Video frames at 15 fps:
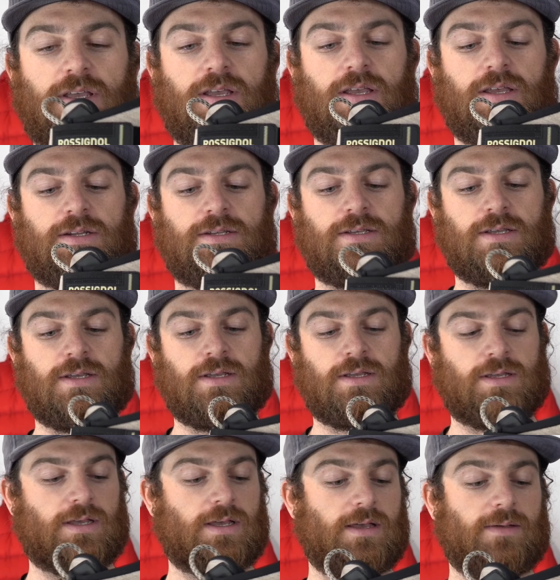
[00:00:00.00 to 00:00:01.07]
and
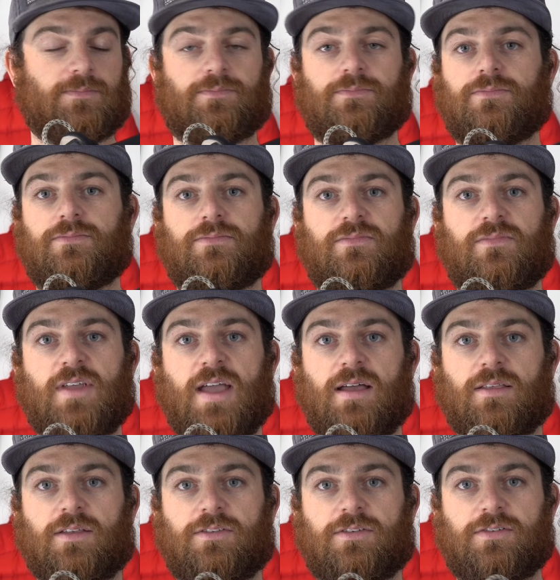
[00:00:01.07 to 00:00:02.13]
yeah,
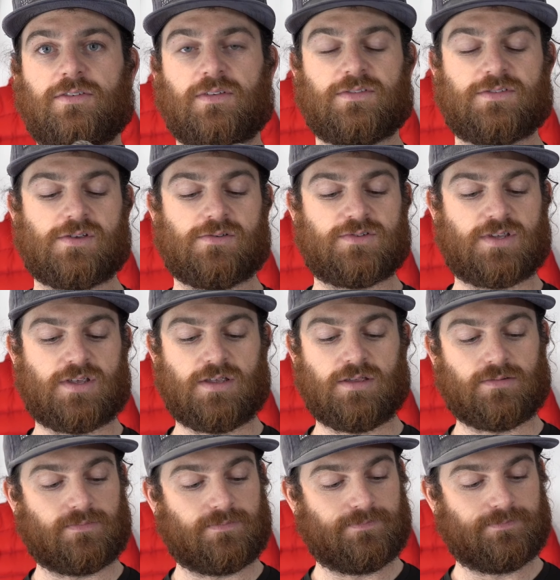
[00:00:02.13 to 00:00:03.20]
let's go skiing.